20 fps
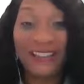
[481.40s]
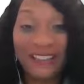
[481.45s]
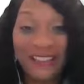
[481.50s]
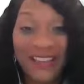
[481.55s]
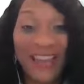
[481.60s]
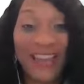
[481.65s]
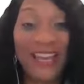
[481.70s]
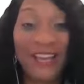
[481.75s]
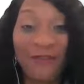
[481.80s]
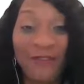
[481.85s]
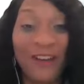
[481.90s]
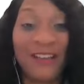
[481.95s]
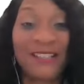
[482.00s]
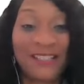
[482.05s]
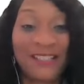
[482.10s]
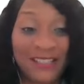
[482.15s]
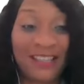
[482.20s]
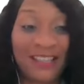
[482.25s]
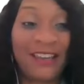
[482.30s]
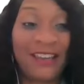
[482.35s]
gave
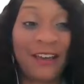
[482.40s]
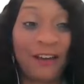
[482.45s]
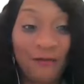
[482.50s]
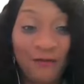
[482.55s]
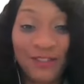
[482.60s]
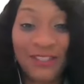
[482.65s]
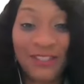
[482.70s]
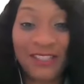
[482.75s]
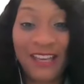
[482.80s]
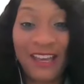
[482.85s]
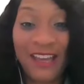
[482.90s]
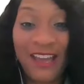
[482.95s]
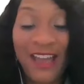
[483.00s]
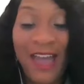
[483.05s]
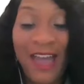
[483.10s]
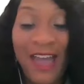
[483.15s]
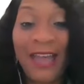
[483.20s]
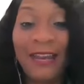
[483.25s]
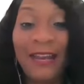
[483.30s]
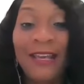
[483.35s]
us gifts,
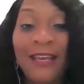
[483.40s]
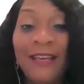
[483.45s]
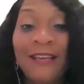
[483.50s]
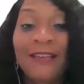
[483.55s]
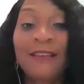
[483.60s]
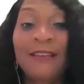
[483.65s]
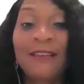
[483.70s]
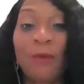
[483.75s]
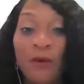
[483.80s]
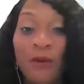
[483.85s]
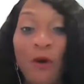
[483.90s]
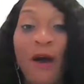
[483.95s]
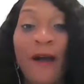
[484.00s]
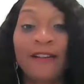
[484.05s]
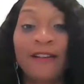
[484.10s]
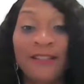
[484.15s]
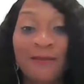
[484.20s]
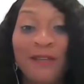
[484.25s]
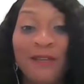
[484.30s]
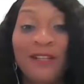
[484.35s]
and he
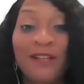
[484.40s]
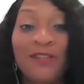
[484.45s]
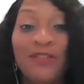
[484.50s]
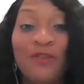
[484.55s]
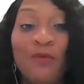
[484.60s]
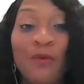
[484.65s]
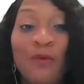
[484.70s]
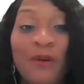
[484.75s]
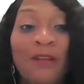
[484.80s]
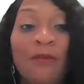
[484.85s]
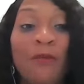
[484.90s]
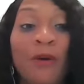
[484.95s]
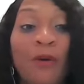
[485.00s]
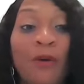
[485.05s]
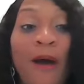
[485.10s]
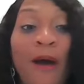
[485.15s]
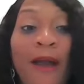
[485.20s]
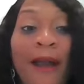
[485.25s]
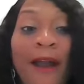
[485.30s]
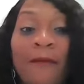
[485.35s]
requires me to do what he
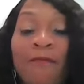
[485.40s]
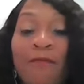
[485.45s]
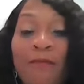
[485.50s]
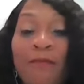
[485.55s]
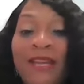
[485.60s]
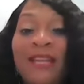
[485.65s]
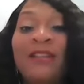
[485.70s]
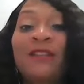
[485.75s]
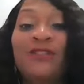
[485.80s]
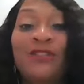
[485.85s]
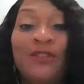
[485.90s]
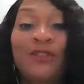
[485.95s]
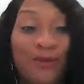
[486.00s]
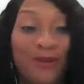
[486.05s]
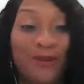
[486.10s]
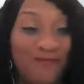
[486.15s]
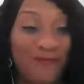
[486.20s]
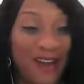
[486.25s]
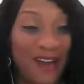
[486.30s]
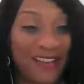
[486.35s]
required me to do
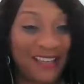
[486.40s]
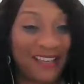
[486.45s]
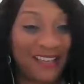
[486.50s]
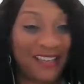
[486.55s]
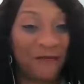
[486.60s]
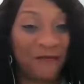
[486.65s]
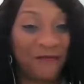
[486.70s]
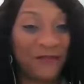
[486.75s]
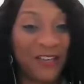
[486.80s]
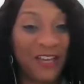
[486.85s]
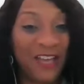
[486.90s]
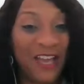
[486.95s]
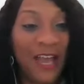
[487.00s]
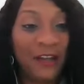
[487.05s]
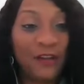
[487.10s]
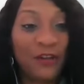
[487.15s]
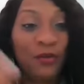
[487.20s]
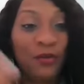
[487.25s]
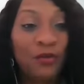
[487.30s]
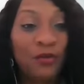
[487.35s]
with my gift,
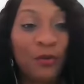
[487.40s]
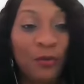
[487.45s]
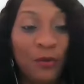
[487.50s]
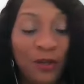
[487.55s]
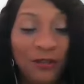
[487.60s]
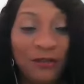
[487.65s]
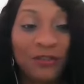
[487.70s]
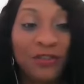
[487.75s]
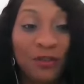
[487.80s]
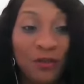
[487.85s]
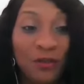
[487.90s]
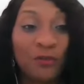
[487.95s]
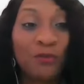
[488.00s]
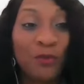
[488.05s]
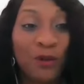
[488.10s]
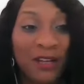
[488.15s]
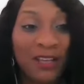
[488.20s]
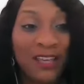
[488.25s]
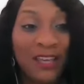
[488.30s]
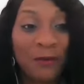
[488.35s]
and you to redo
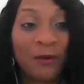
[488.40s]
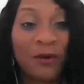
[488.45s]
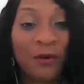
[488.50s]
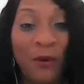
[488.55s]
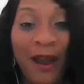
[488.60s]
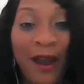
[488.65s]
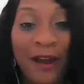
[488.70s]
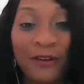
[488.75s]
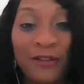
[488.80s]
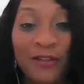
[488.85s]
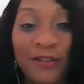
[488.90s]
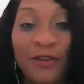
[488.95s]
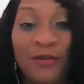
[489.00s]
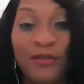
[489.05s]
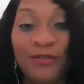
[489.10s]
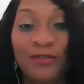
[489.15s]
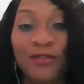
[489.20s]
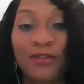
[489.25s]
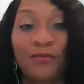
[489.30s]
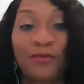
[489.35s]
what he required you
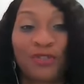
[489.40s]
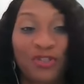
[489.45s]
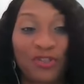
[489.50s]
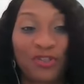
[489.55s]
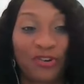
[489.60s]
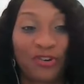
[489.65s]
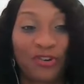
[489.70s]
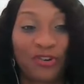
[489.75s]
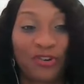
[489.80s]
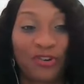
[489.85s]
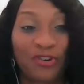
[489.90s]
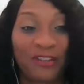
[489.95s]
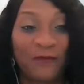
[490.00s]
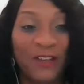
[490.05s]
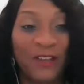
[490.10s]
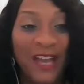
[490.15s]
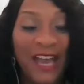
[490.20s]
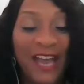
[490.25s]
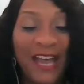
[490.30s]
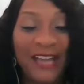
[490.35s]
to do with your
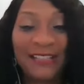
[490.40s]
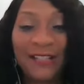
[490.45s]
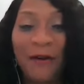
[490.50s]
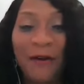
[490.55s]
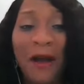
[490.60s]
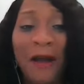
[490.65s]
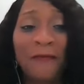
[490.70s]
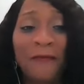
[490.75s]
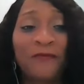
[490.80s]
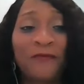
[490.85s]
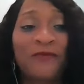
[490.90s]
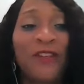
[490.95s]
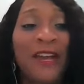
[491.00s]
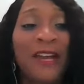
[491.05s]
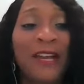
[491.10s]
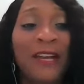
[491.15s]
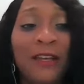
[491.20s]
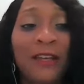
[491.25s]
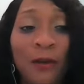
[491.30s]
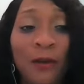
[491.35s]
gift. And so I
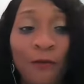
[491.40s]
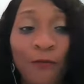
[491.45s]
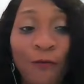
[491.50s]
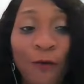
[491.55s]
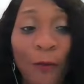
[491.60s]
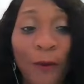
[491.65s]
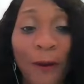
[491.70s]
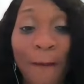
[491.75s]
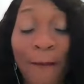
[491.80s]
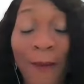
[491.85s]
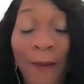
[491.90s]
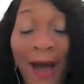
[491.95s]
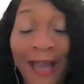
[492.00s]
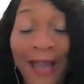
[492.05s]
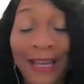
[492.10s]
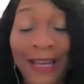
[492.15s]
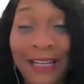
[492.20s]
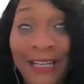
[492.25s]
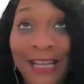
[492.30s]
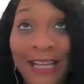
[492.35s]
thank you for
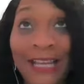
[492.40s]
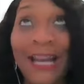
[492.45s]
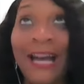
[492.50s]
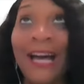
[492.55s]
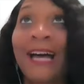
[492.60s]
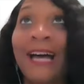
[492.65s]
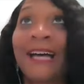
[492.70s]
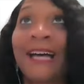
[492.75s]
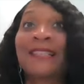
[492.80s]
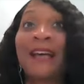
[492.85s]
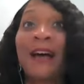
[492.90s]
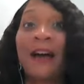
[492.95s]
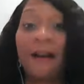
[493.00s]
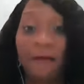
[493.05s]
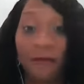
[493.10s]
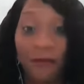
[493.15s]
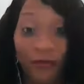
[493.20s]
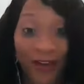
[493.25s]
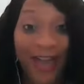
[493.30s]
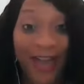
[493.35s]
reminding us
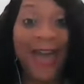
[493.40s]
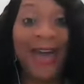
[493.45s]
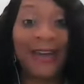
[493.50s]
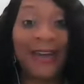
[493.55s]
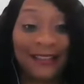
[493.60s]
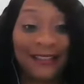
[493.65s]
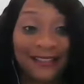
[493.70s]
of that.